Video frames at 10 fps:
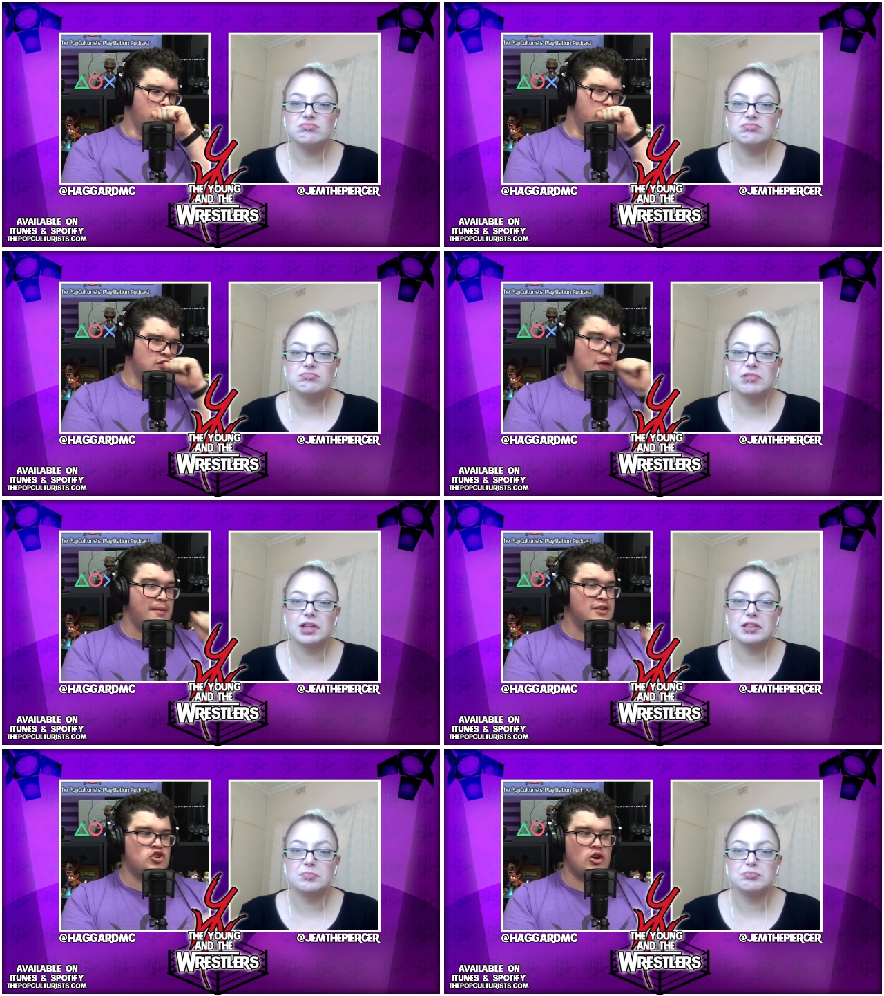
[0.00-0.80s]
Speaker 1: So
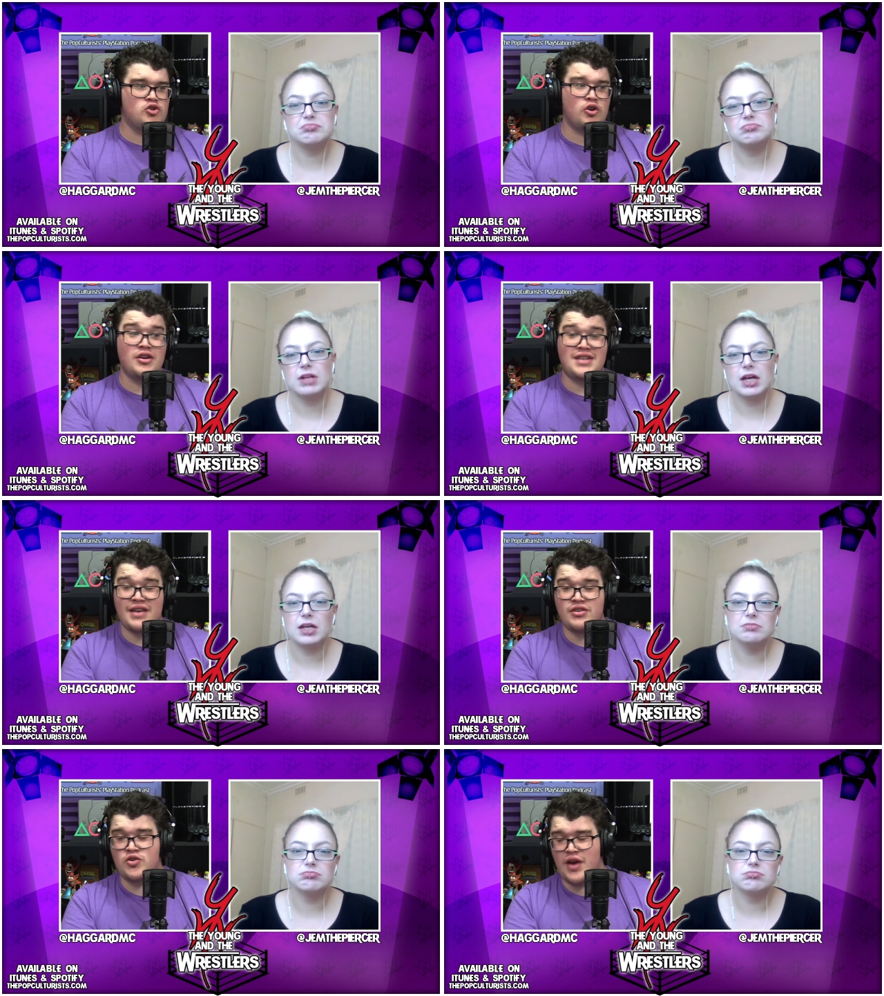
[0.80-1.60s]
Drew
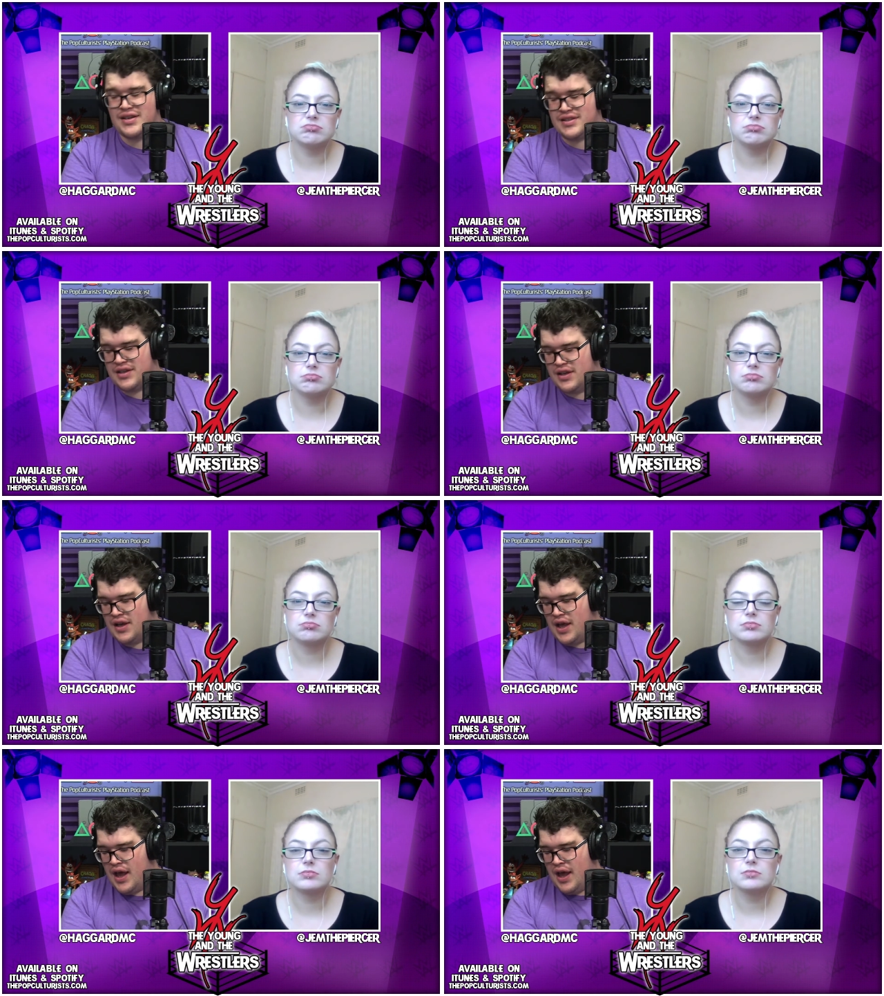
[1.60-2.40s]
does address
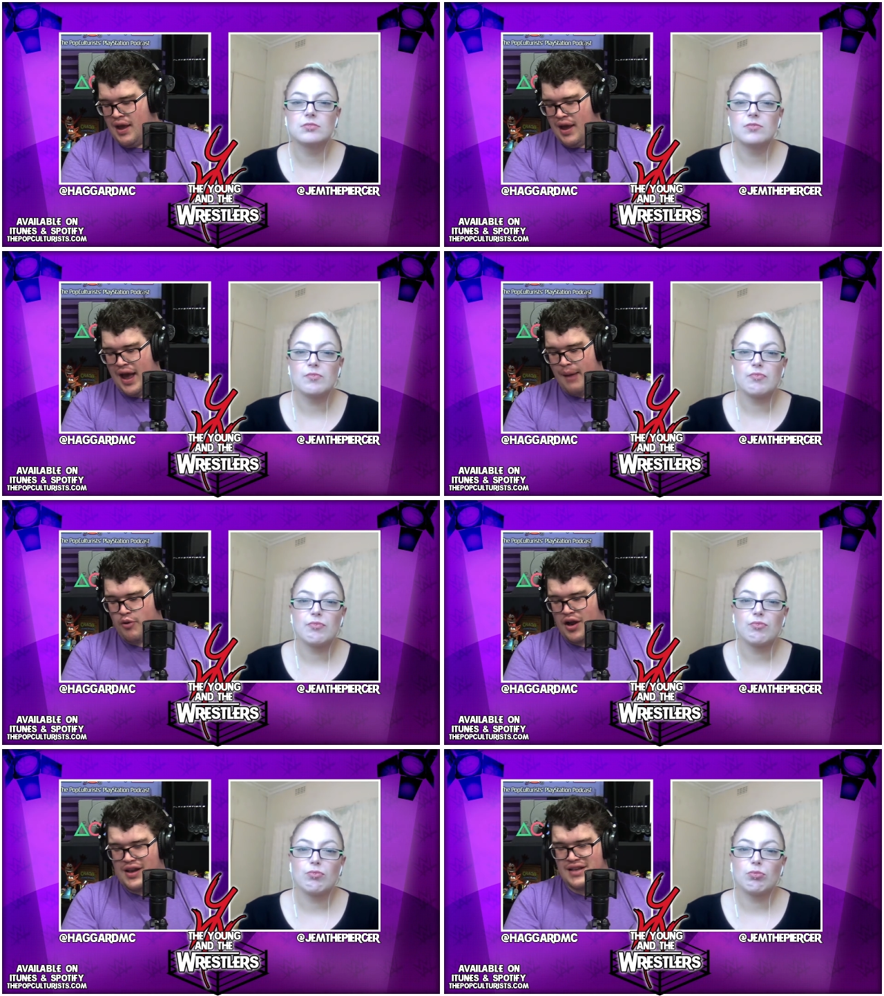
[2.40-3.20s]

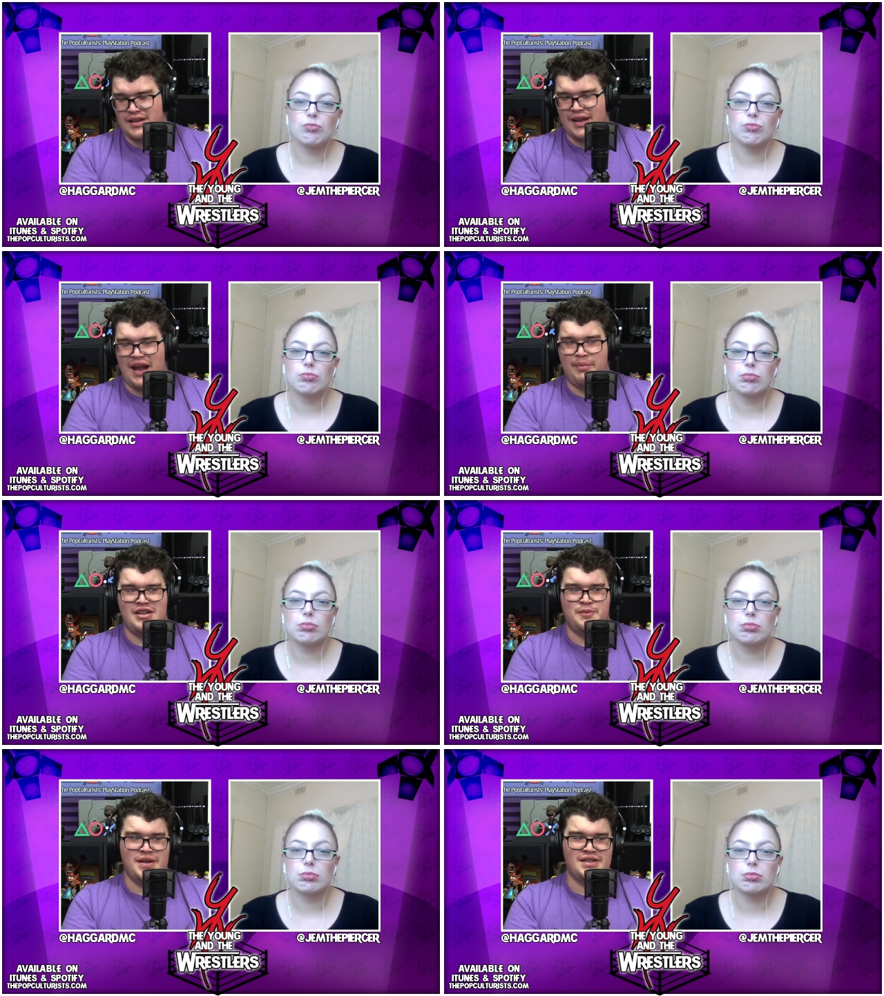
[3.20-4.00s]
Brock Lesnar getting up in
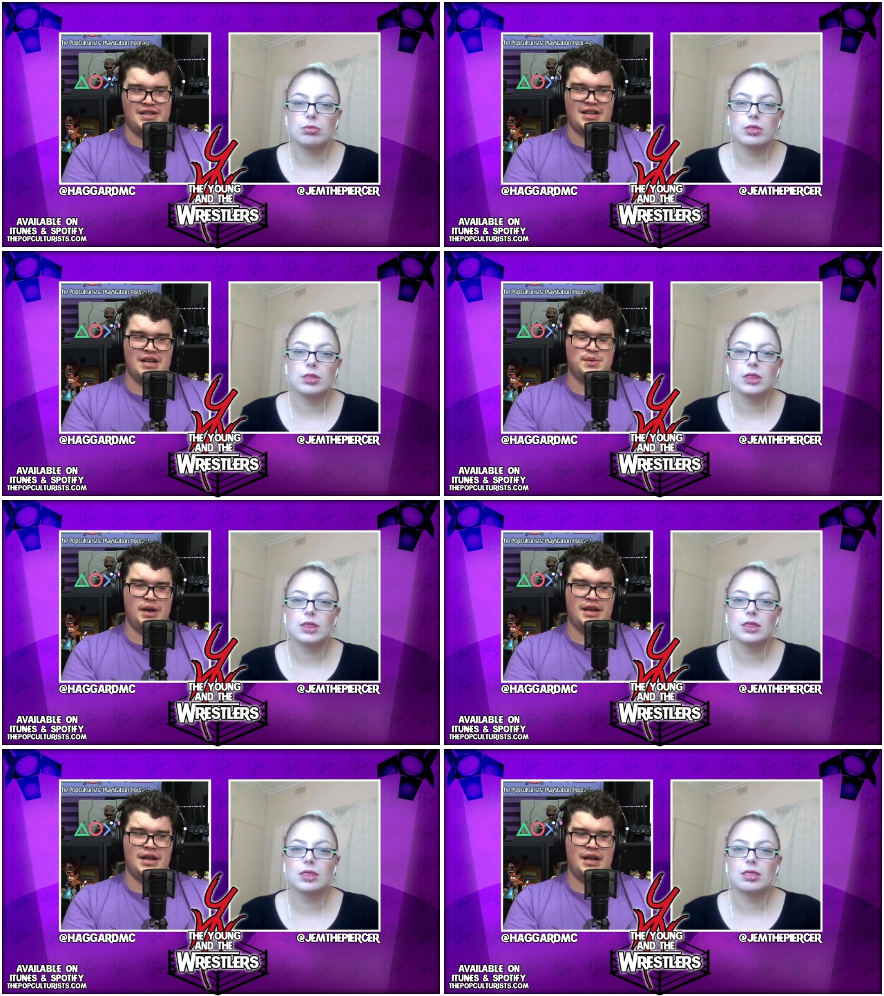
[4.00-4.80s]
his business last
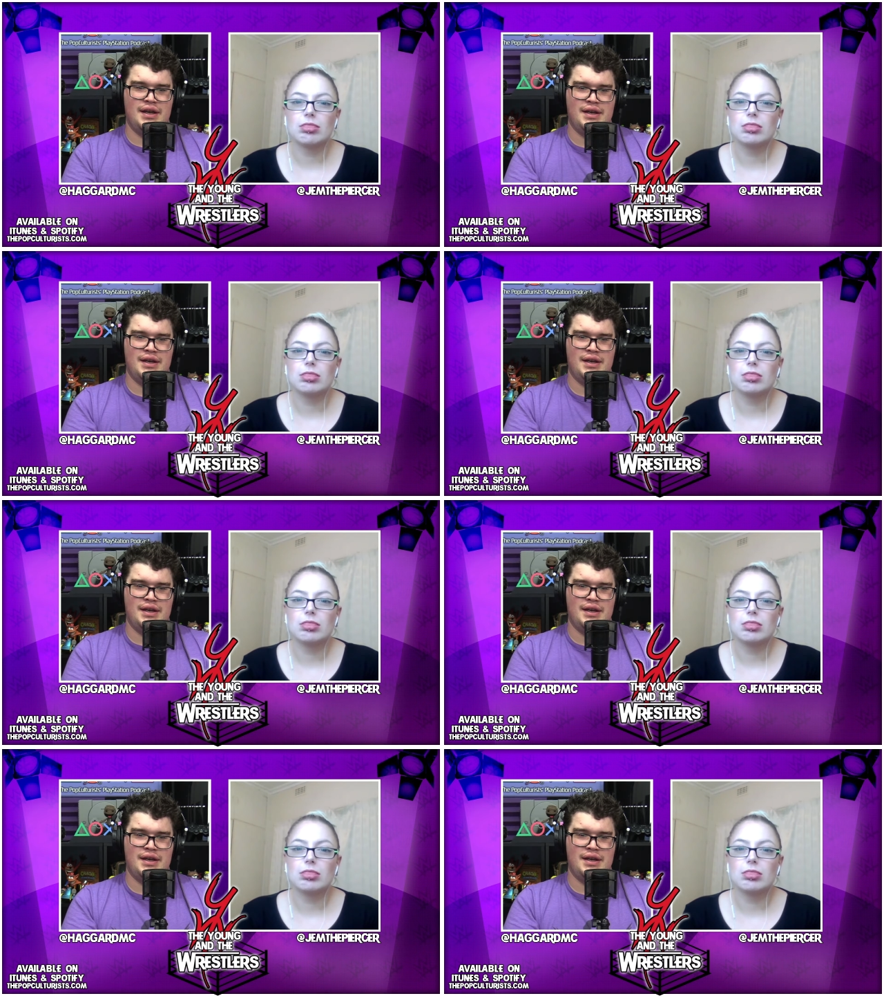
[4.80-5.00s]
week.